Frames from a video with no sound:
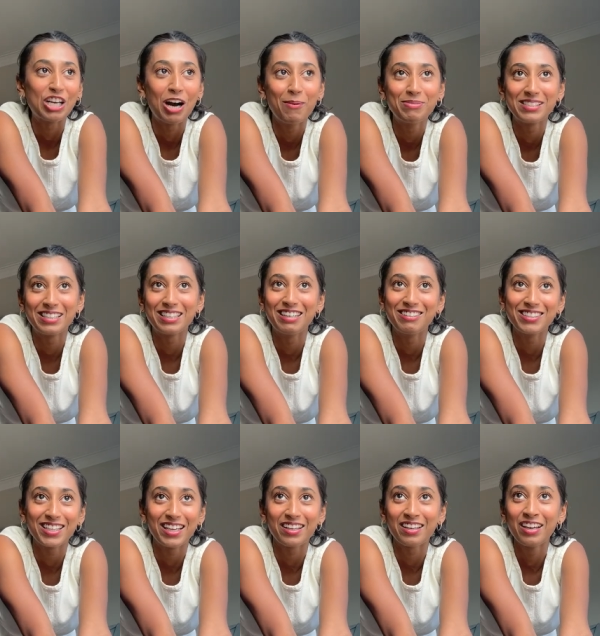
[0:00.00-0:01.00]
opposite. I
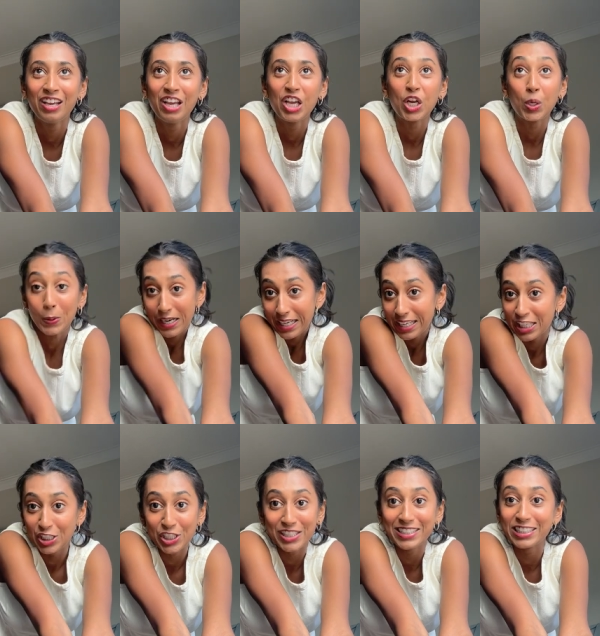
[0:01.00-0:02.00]
was like, great, I
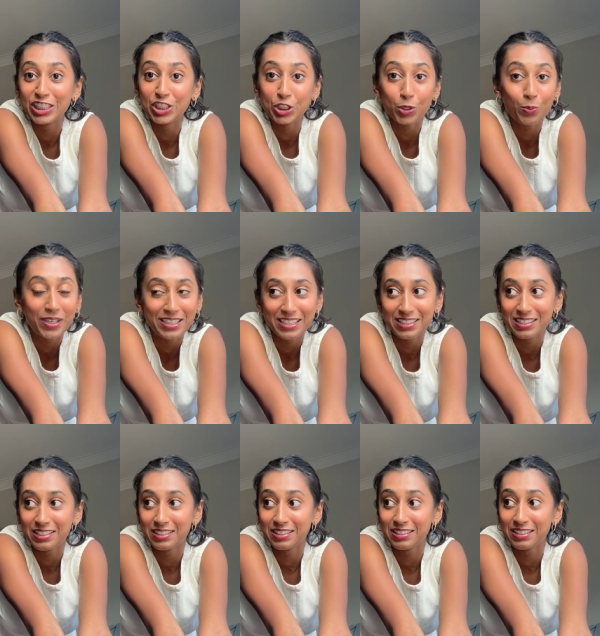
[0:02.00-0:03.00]
just need to do what
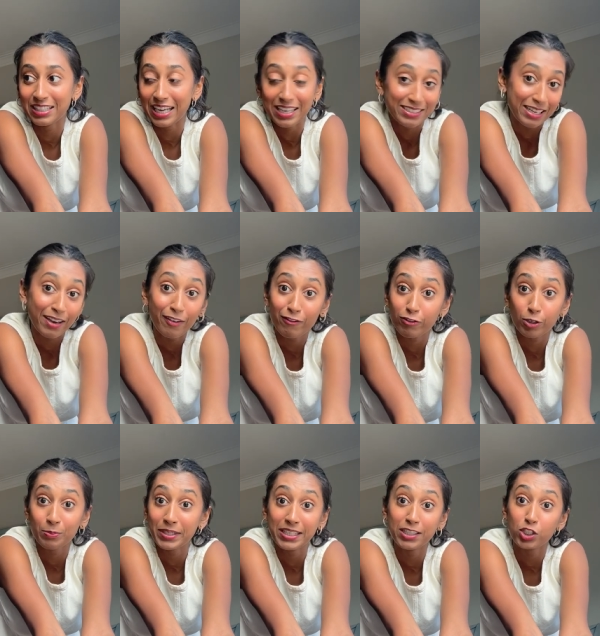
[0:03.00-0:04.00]
needs to get done for
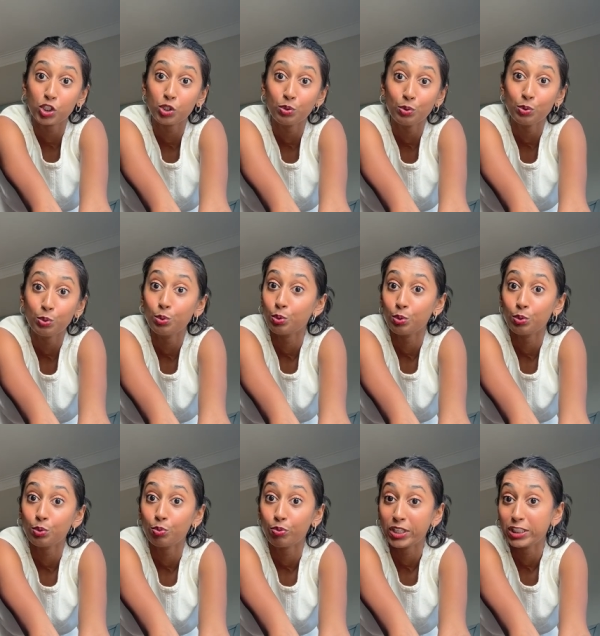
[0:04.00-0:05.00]
me
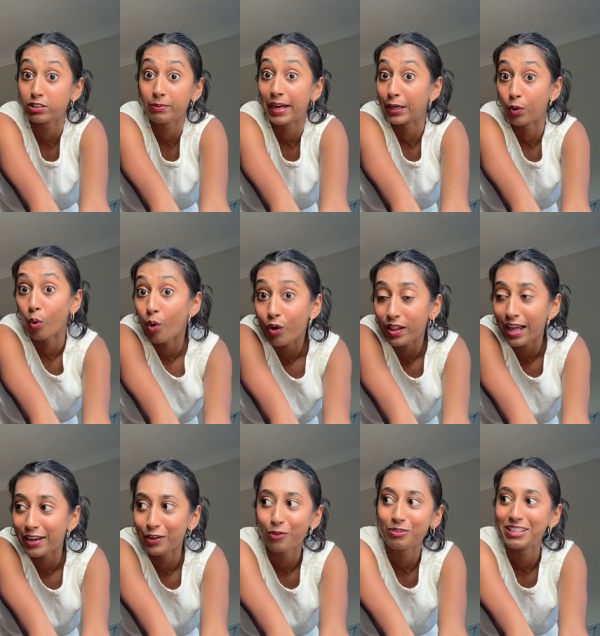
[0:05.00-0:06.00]
to reach my goal.
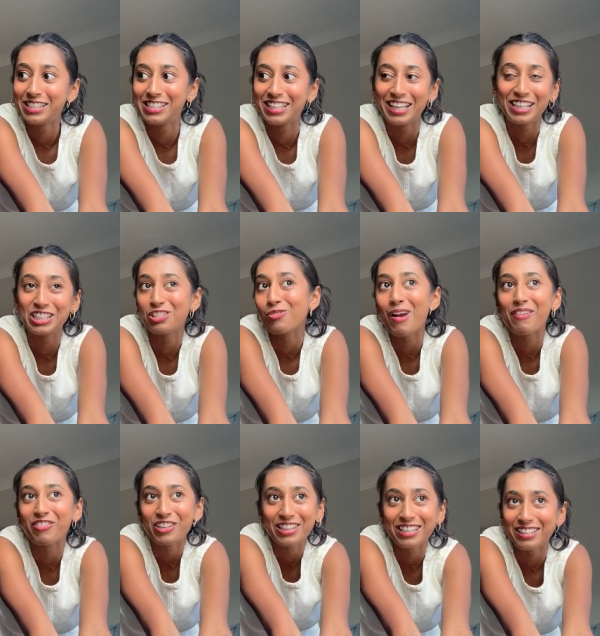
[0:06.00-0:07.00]
I don't need to like do
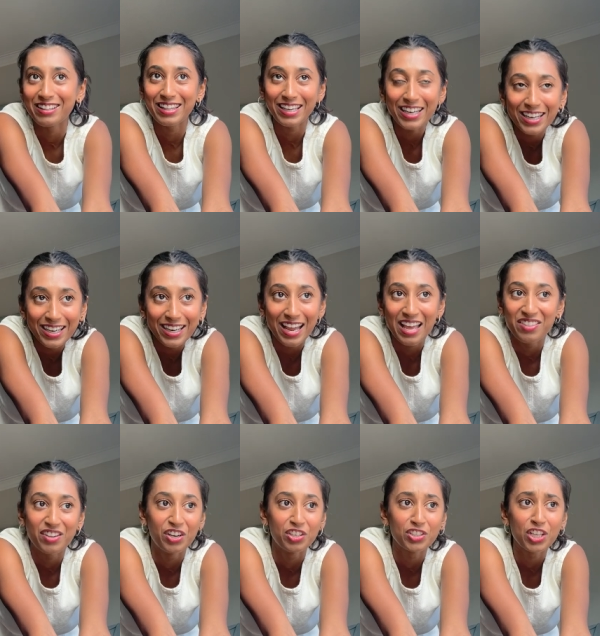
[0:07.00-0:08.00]
every little thing and
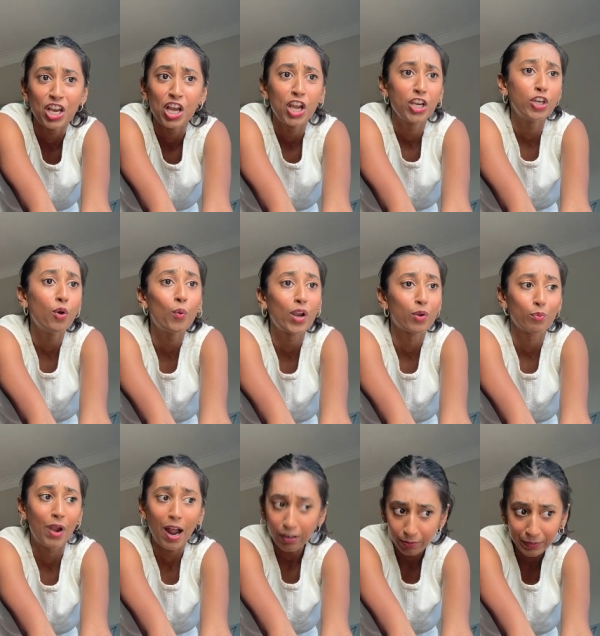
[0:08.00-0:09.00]
there's no one
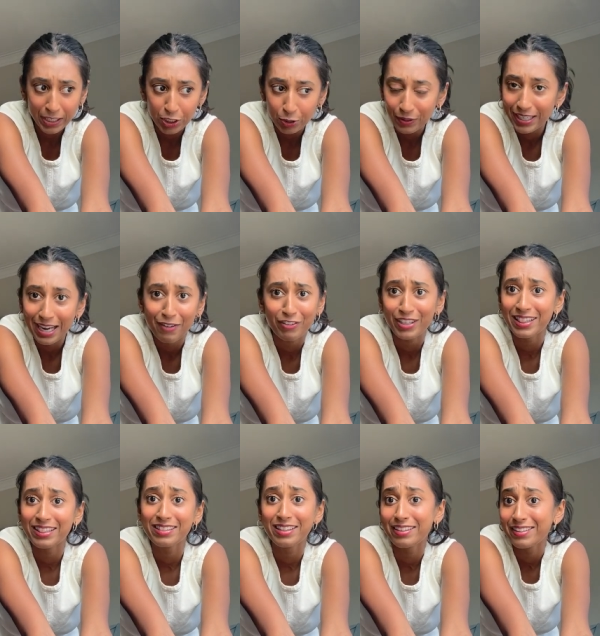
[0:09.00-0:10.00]
around me doing every
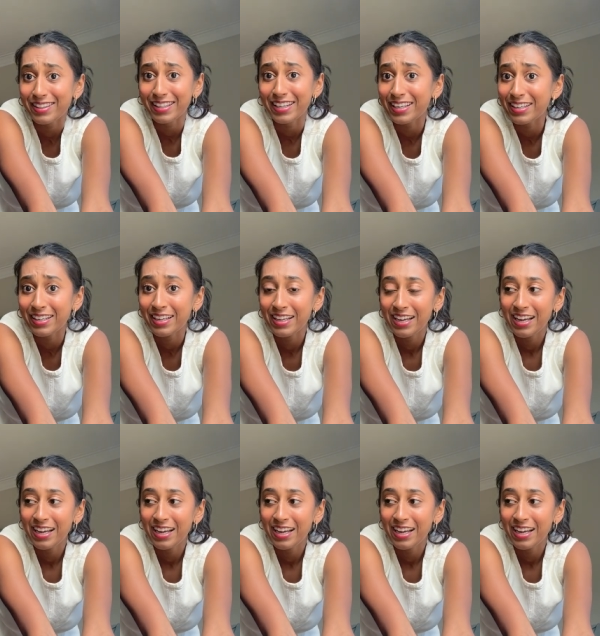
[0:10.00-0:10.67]
little thing